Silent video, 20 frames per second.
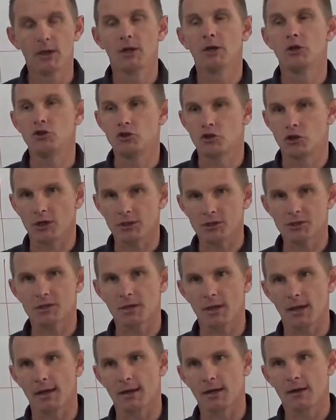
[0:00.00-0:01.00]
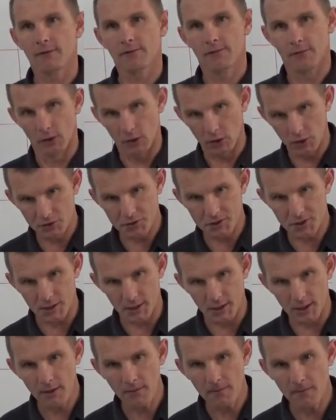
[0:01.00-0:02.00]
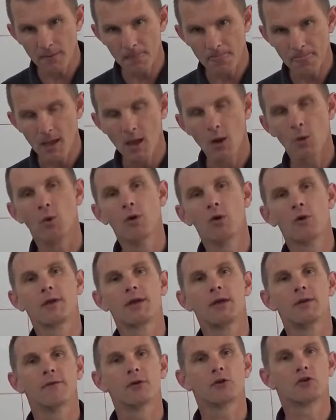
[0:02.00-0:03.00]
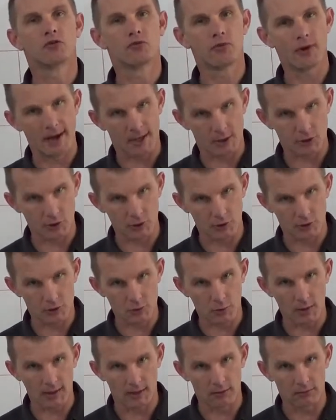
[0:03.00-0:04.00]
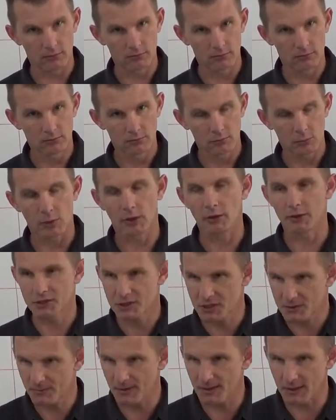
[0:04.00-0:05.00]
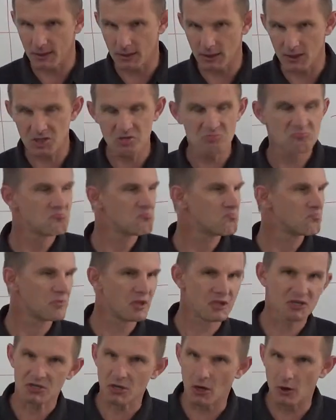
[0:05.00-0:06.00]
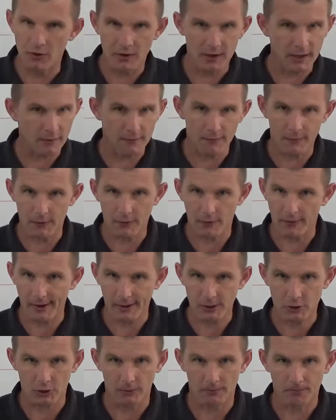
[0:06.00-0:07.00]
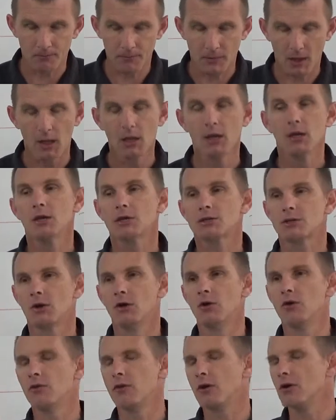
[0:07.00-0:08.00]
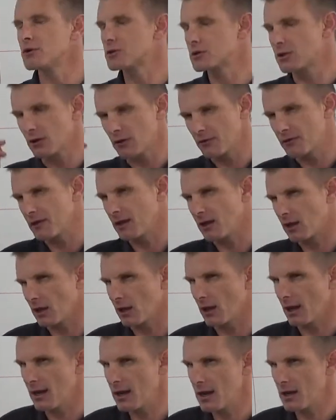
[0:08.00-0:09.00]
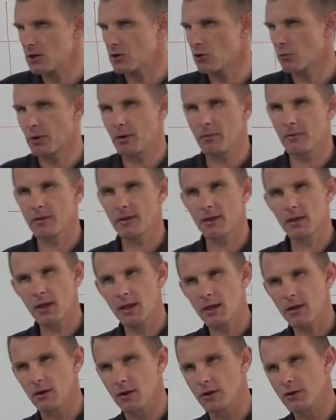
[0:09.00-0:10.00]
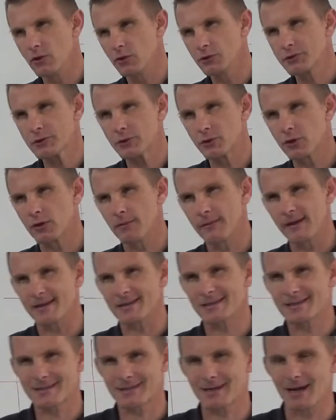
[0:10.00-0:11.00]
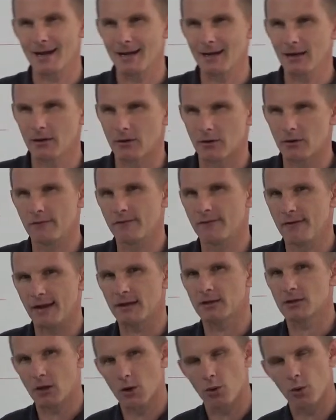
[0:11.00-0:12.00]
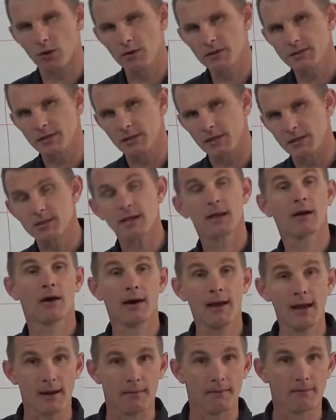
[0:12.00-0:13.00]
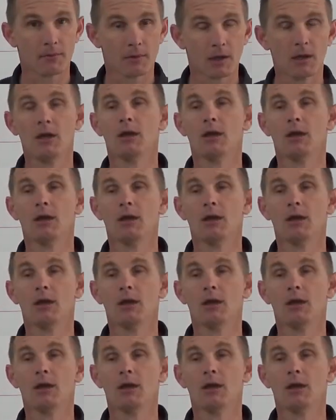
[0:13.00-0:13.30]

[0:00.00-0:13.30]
Just that velocity will give a direction as well, whereas speed, there's no need for direction. So those that are thinking ahead, you'll probably think, hang on, you're talking about scalar and vector quantities, and I am.